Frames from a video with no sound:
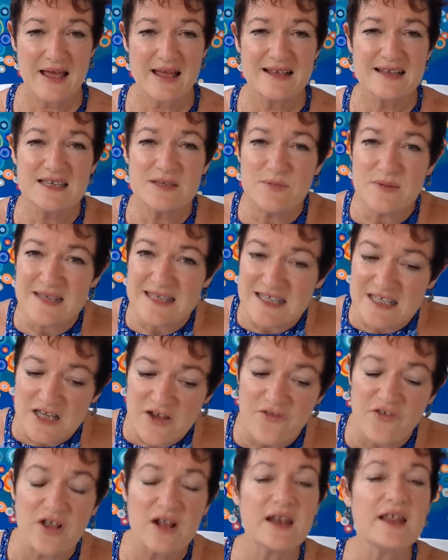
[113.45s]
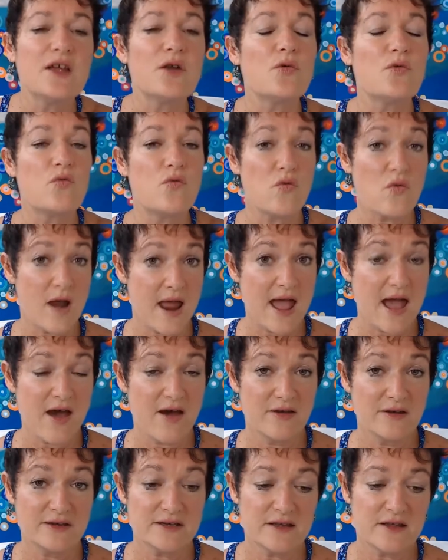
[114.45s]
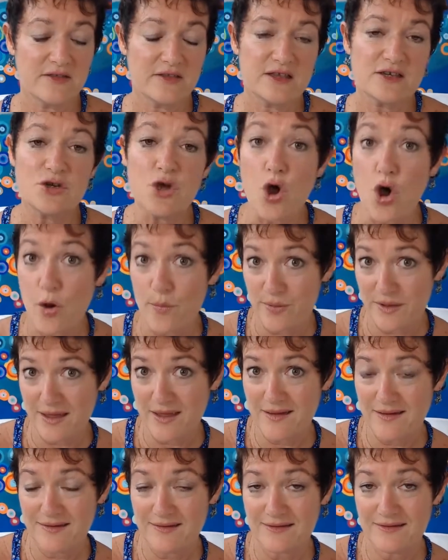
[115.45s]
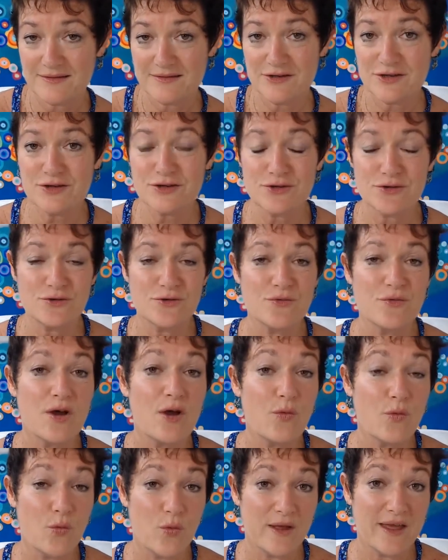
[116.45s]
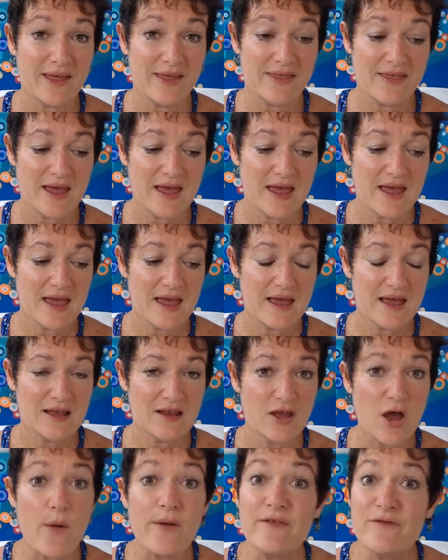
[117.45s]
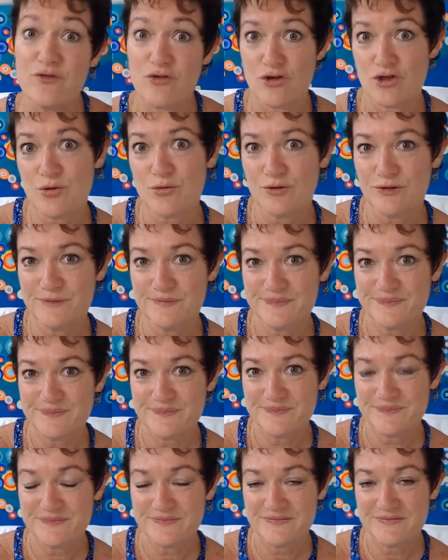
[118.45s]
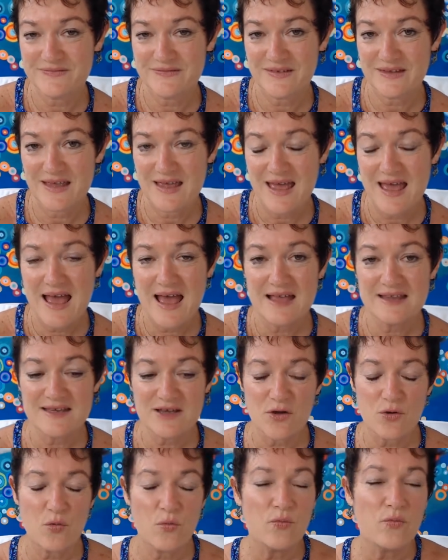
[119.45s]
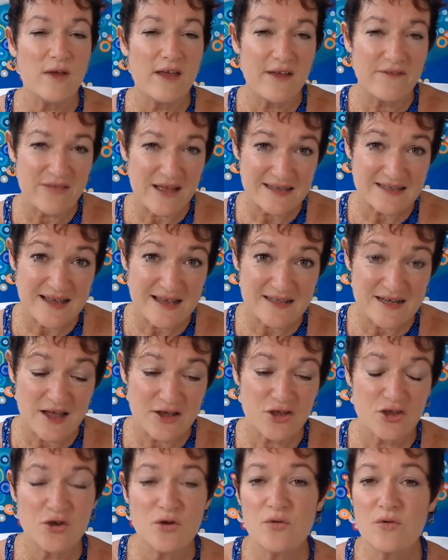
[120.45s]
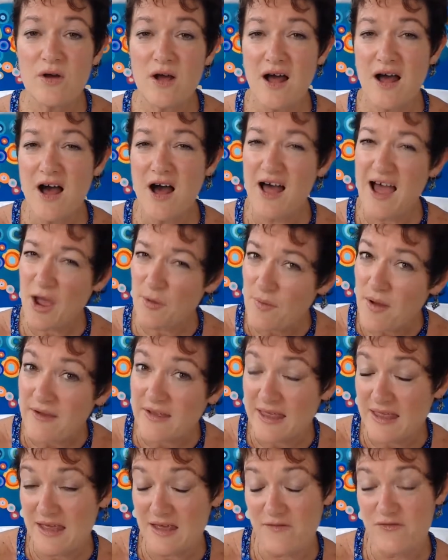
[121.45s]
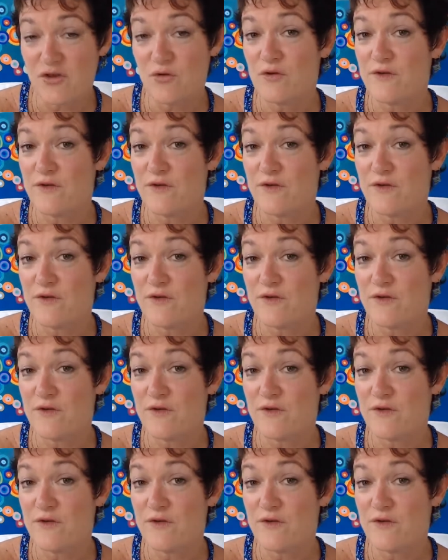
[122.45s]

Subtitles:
specifically around the topic to do with going virtual. So if that sounds like you, I hope I can give you a